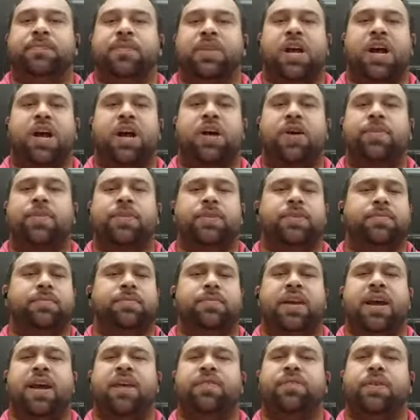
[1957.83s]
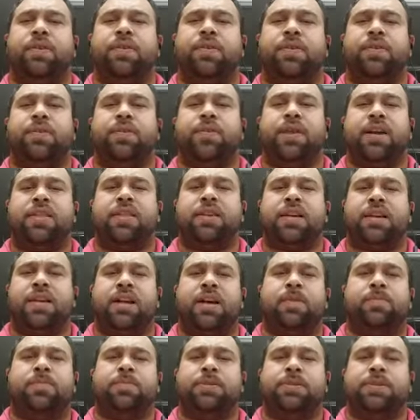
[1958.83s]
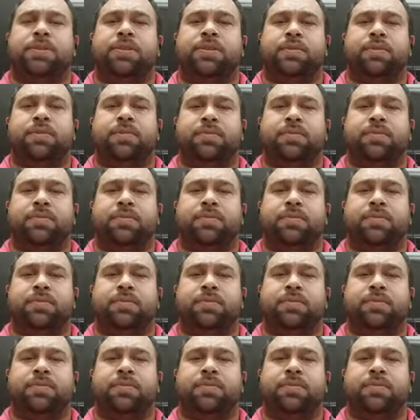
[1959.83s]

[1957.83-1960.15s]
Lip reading: I would have a look around the clubs.